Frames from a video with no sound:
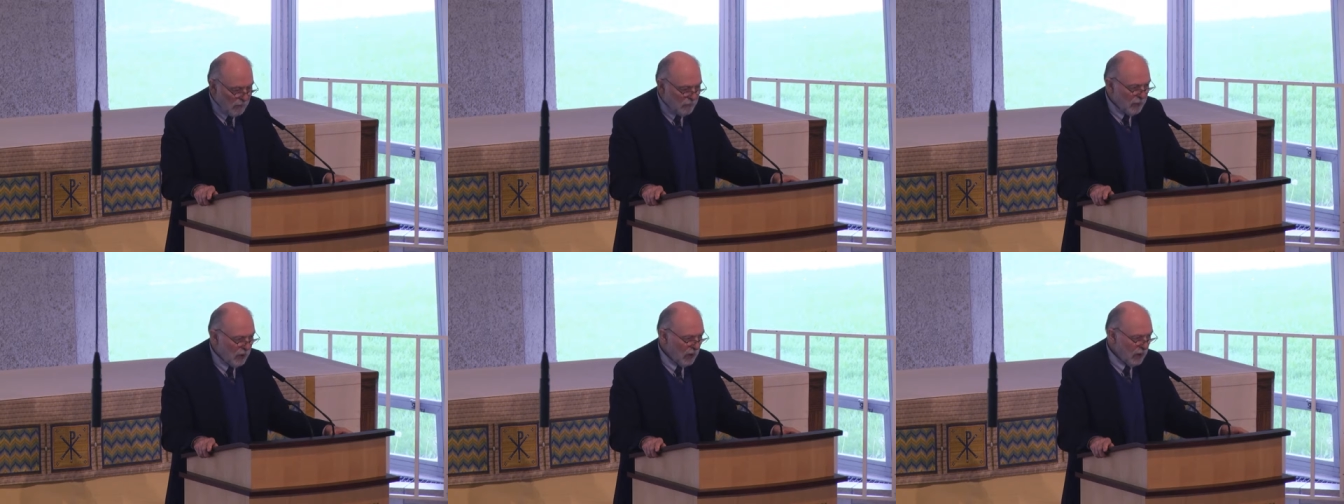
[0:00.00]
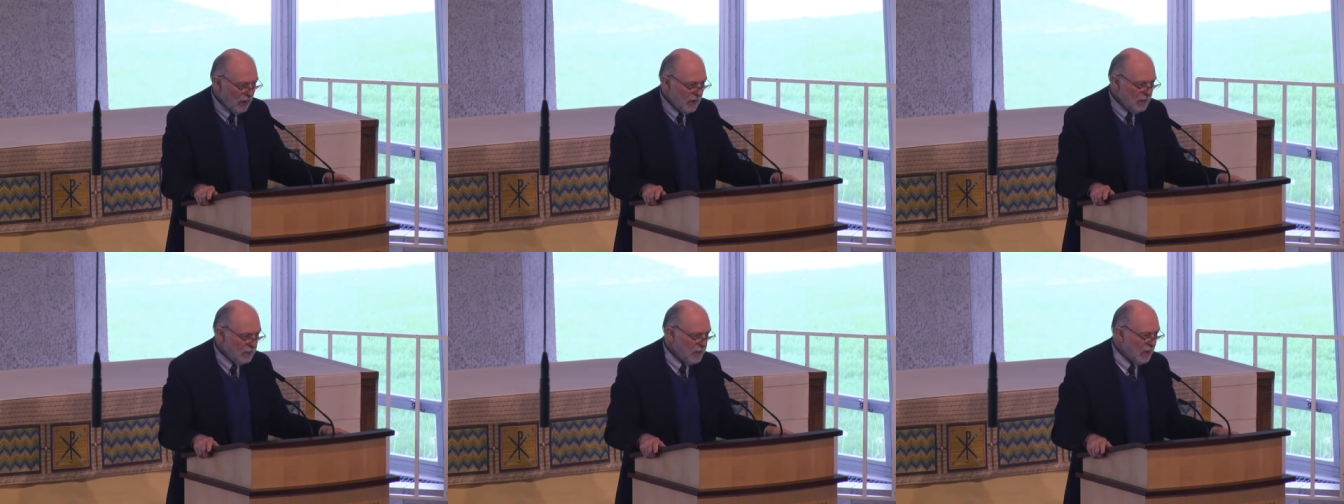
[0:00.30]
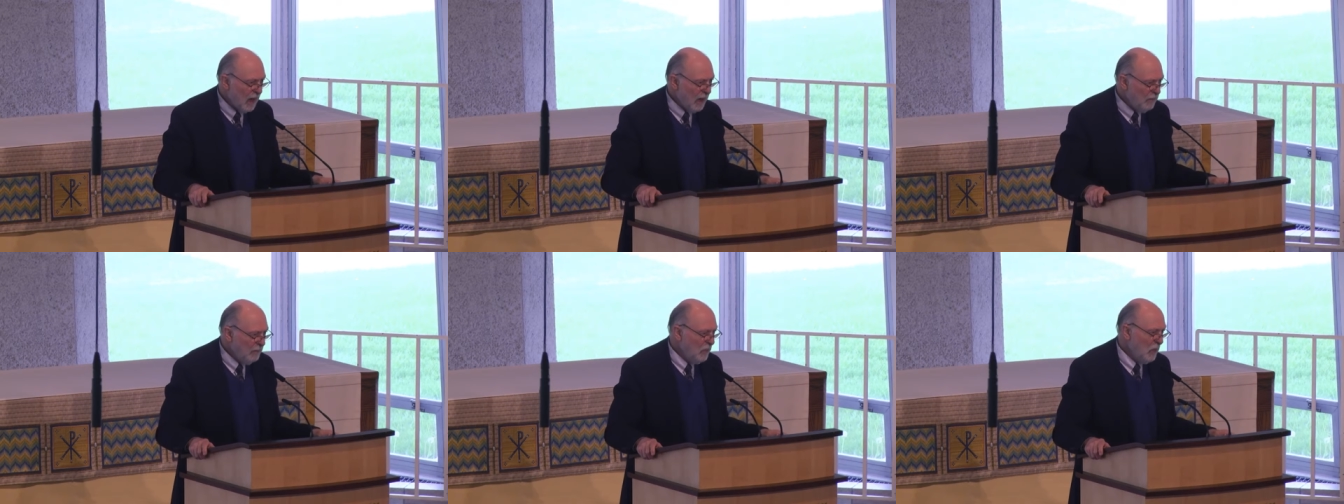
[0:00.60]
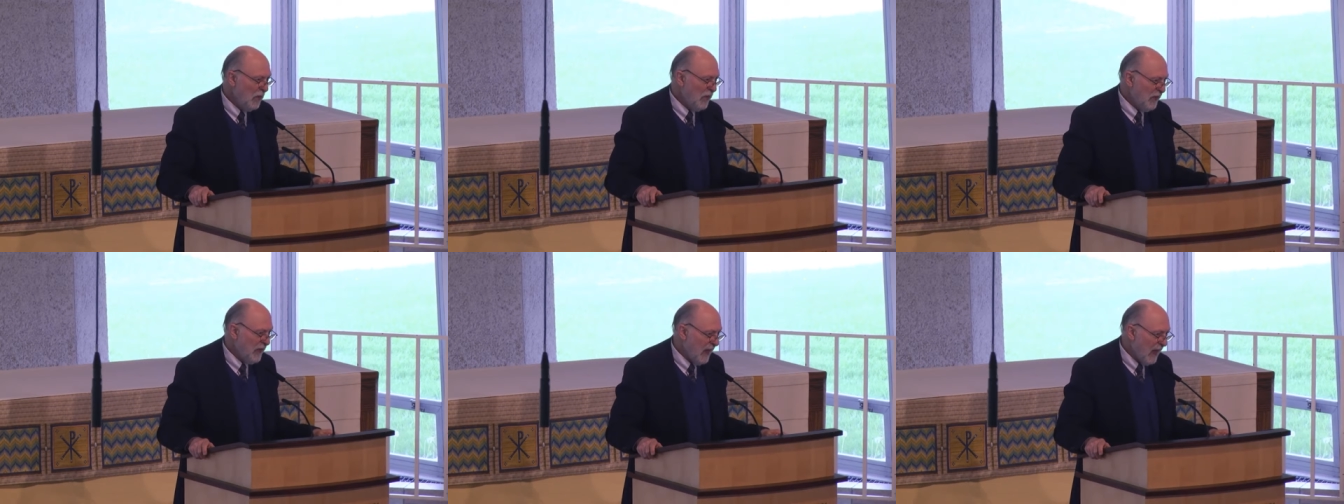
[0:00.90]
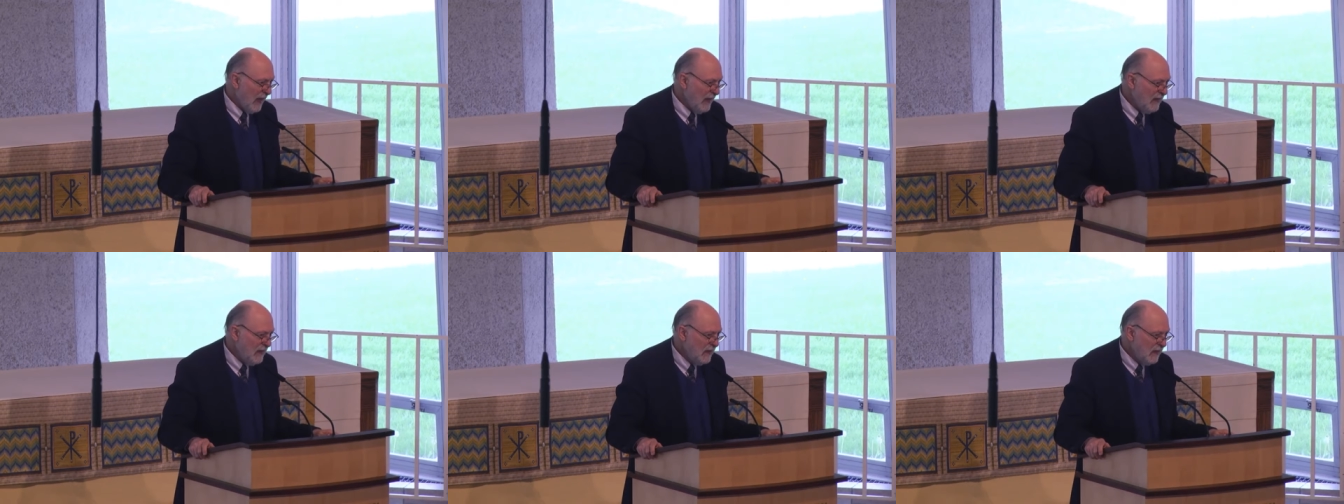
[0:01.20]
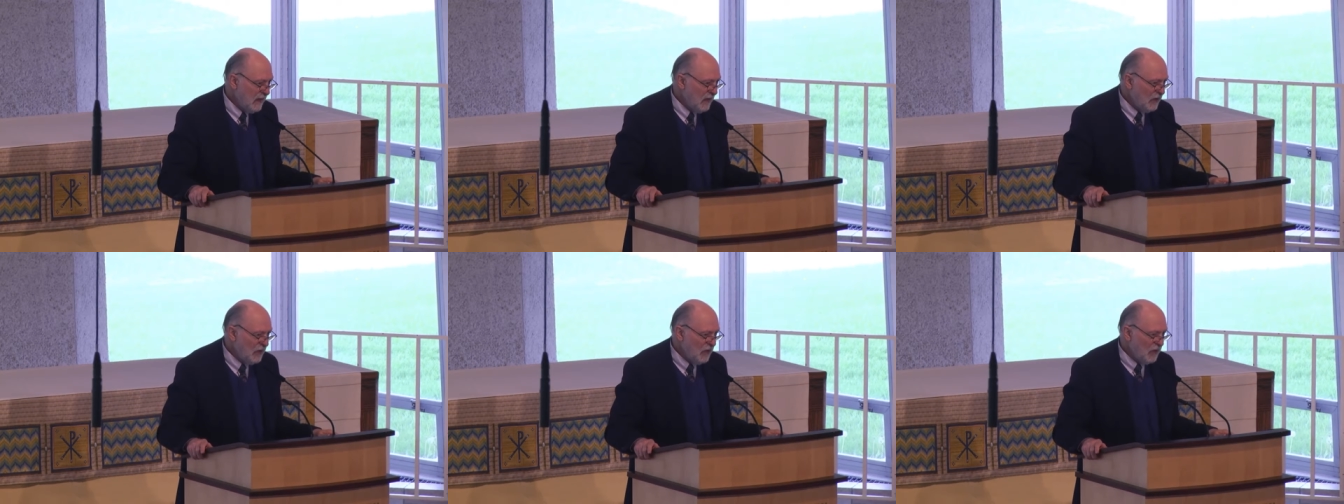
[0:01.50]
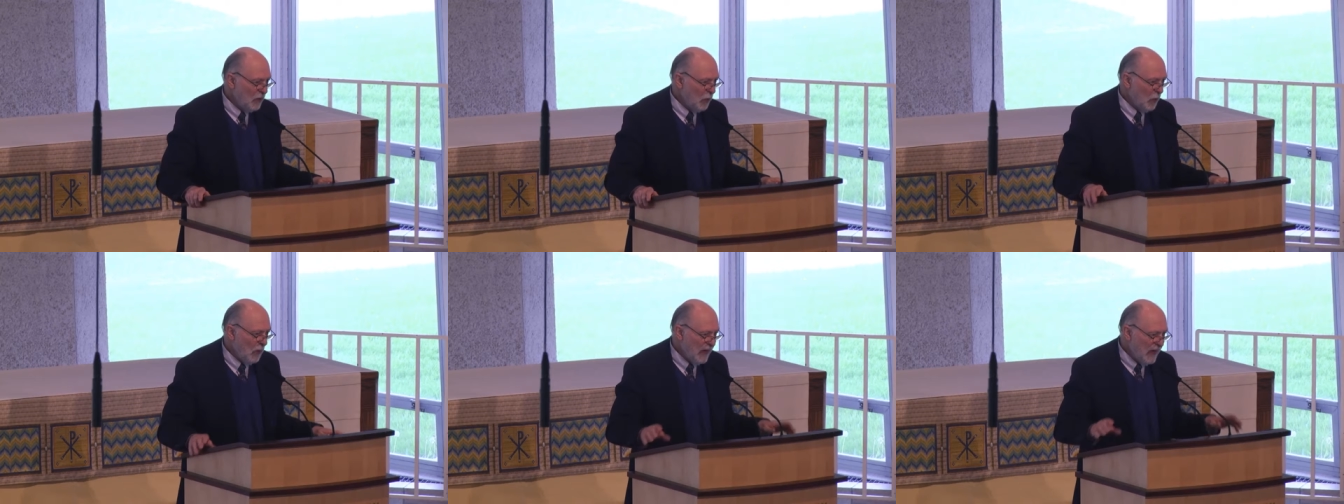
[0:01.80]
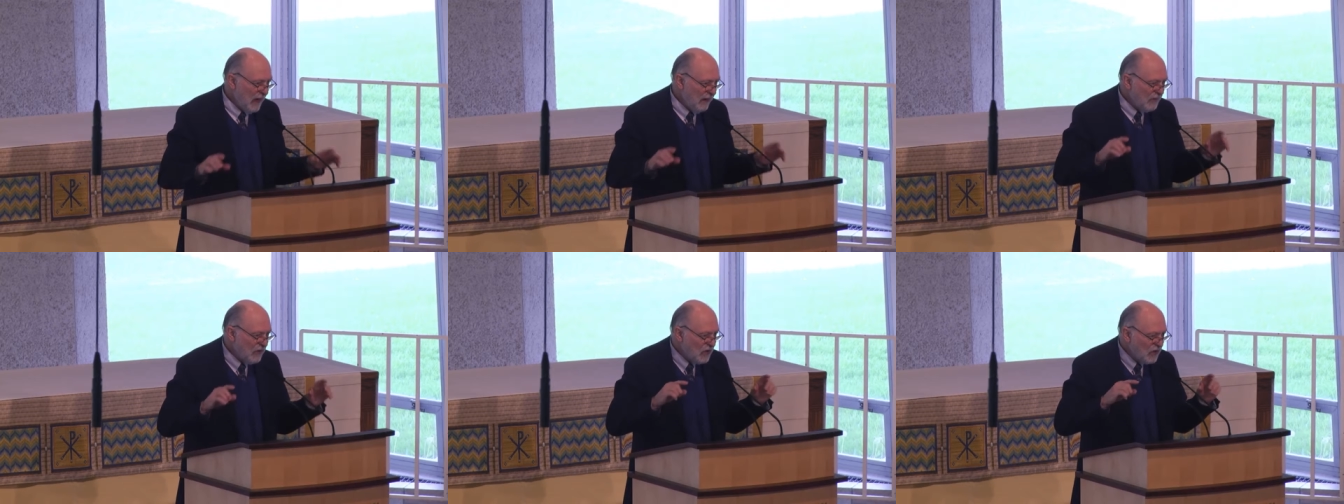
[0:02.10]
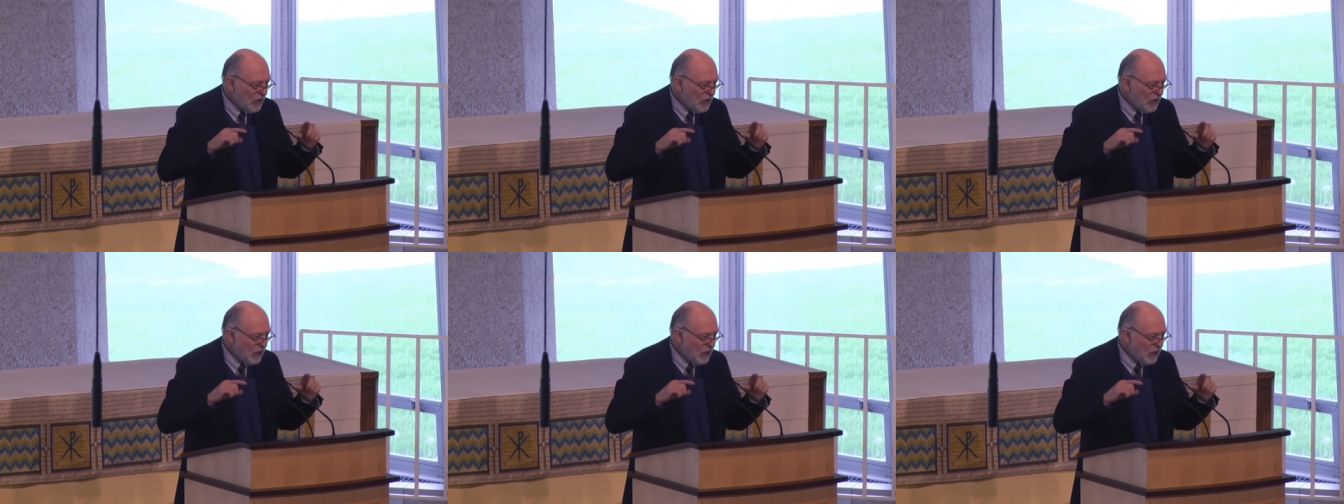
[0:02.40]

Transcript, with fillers: Part of the problem with that is that we have